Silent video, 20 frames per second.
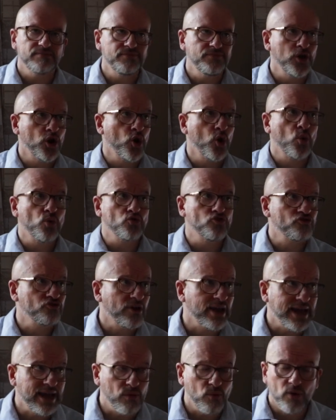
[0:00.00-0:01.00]
the
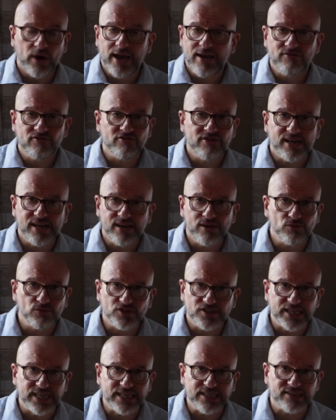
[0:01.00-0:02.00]
laundrette, whatever
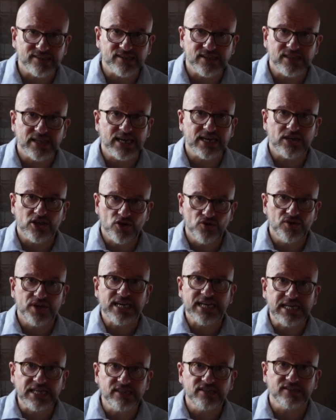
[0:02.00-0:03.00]
else it is that they, you
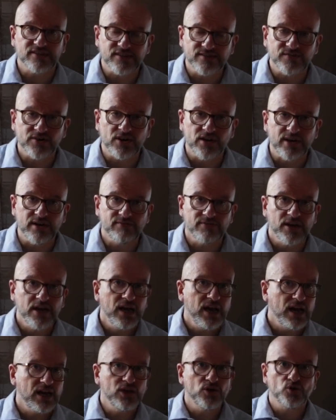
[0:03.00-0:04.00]
need to survive,
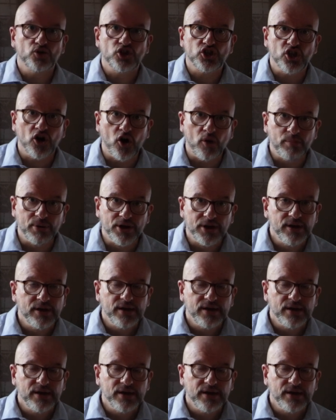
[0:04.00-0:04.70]
a little shop,